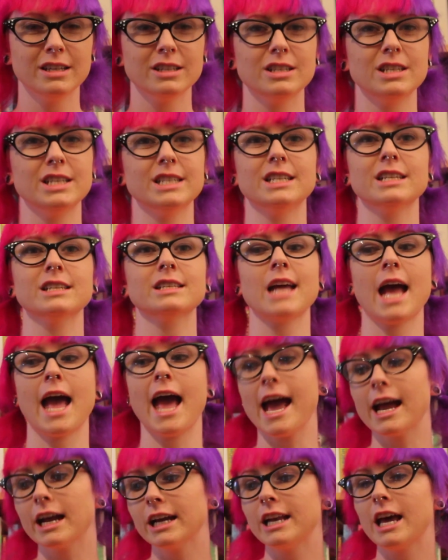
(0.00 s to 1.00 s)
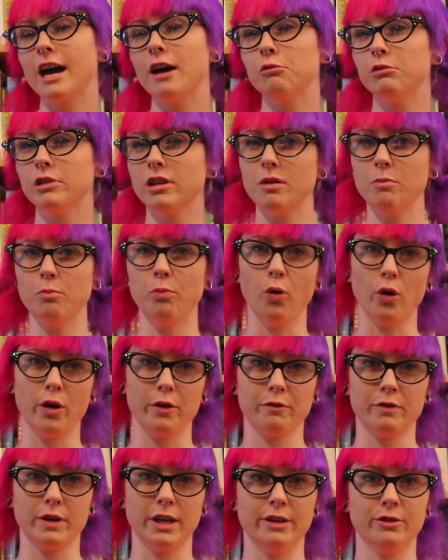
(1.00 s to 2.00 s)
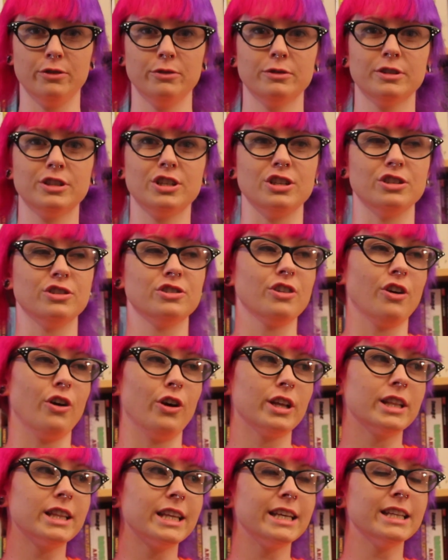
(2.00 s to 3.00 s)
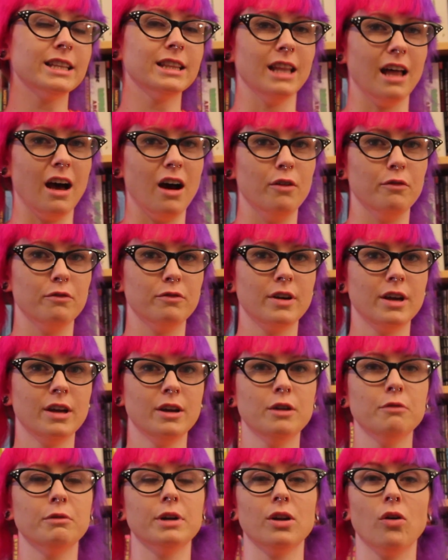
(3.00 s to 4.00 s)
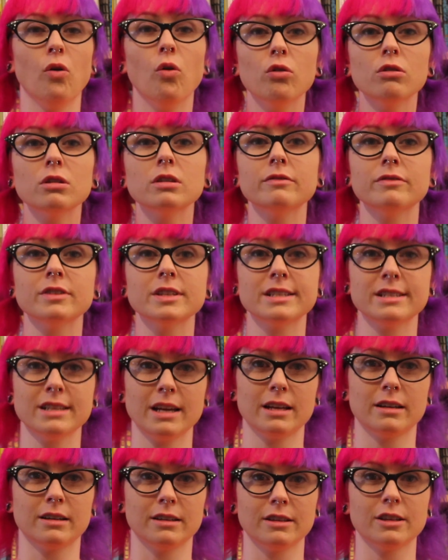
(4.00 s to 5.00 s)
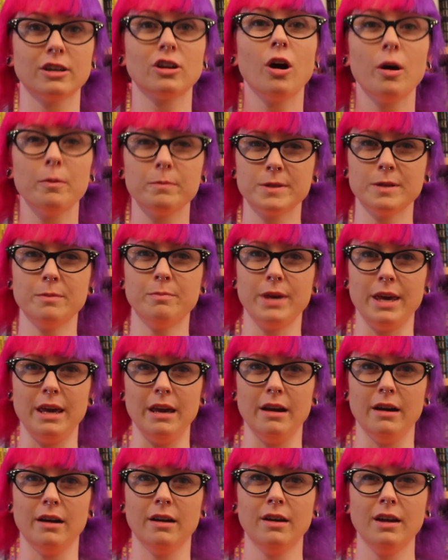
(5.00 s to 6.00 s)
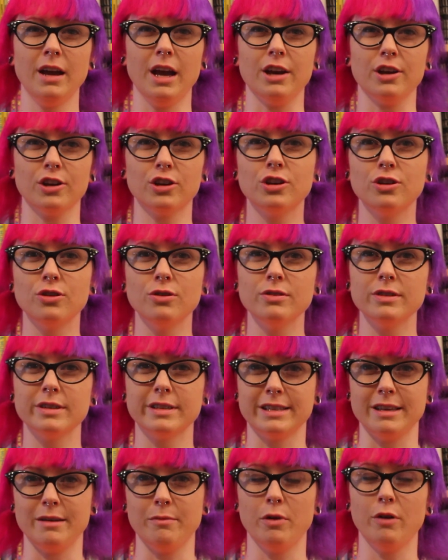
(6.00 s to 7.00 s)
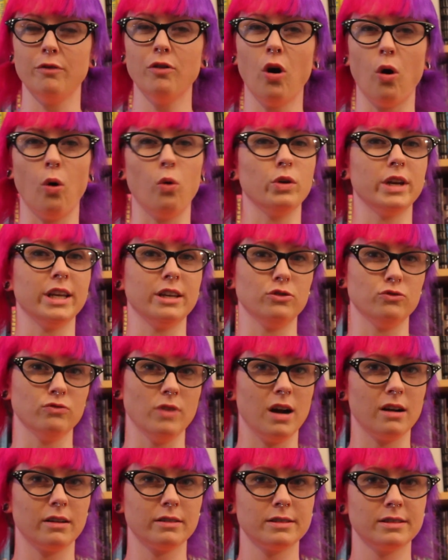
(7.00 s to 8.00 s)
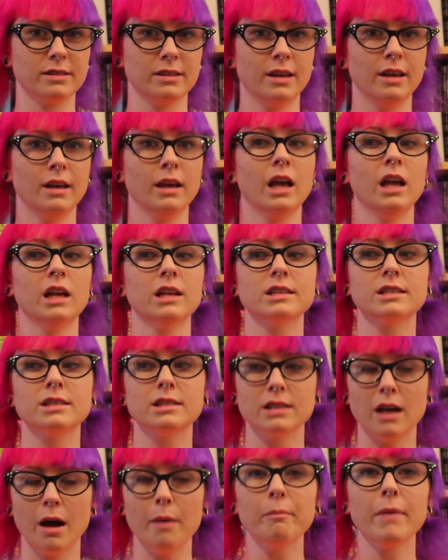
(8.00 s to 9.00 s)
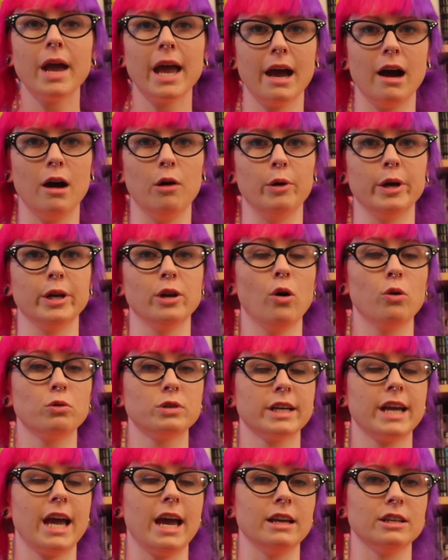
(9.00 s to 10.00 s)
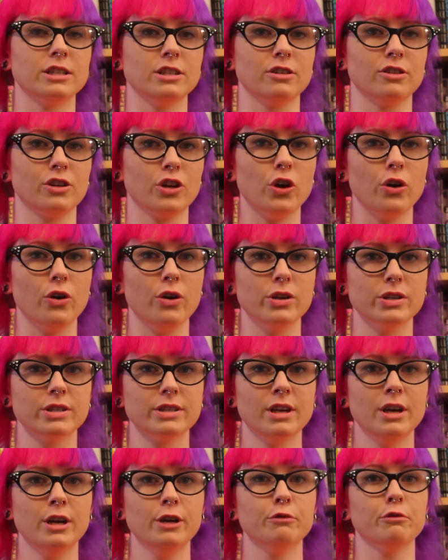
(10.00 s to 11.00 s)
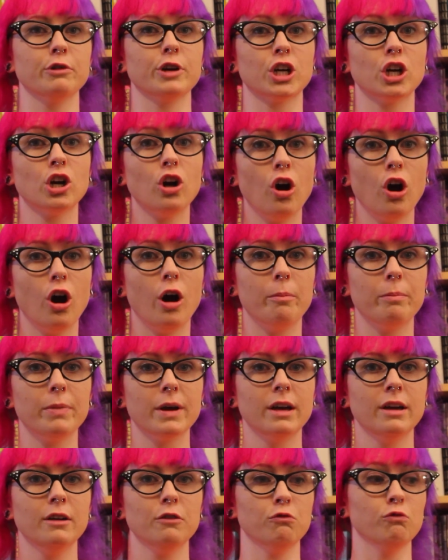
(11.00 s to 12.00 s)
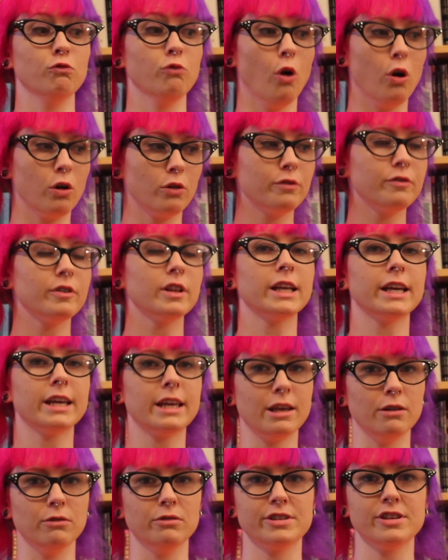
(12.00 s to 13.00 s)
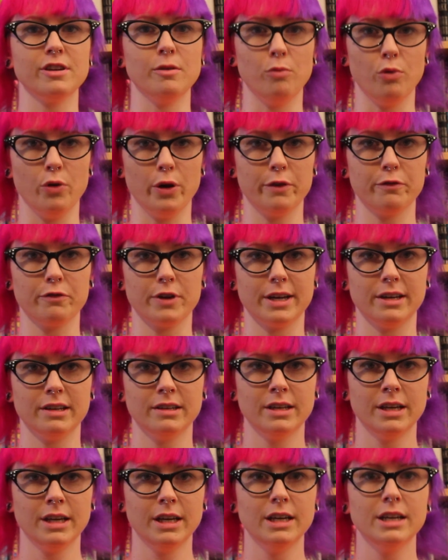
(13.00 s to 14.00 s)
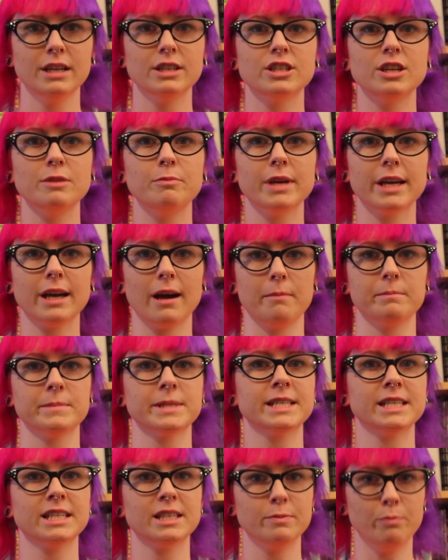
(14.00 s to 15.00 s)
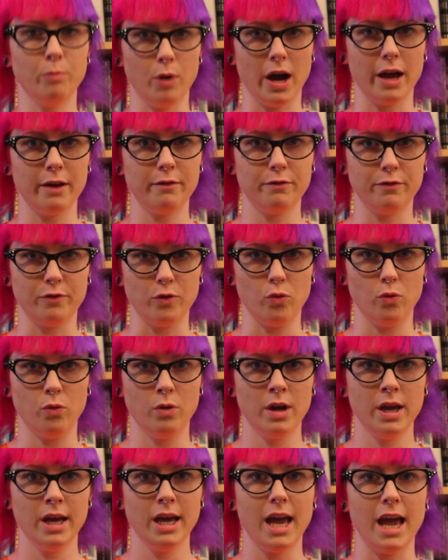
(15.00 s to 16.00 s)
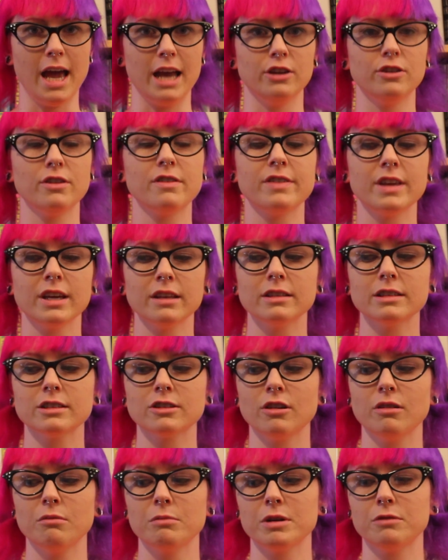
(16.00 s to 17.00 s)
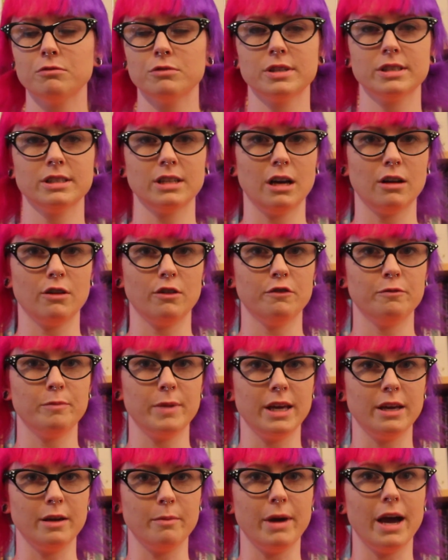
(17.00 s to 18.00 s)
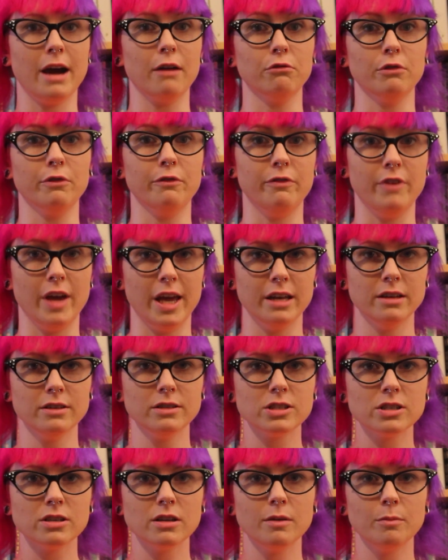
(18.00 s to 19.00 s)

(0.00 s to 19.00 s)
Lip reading: She's just hanging out with her boyfriend, she's totally in love, when all of a sudden the cops appear and accuse them of holding drugs. Somehow an altercation occurs where a cop wrongfully kills her boyfriend. She becomes spiteful, and you think this comic will start off being about revenge,